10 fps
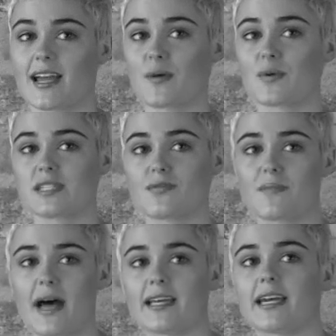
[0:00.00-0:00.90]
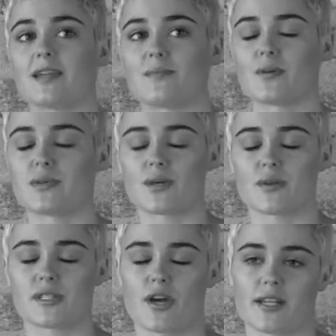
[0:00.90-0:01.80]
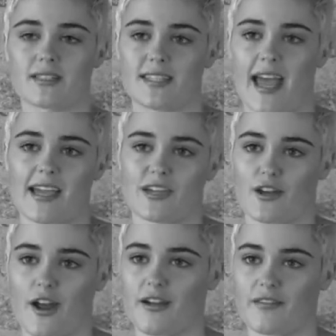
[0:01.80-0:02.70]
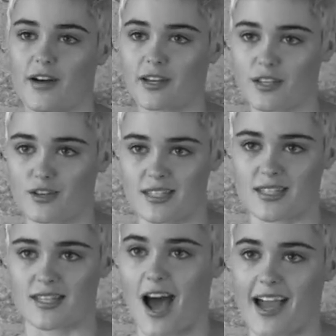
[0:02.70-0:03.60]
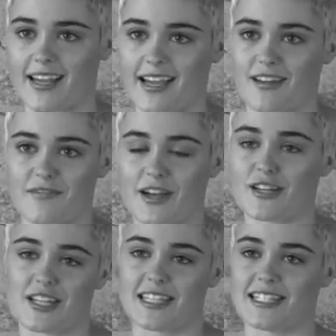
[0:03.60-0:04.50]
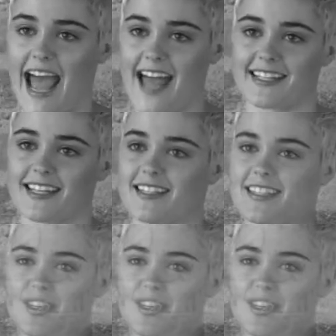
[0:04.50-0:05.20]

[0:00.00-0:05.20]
it was a rebellion, but it was also saying, you know, you to society and you to the standards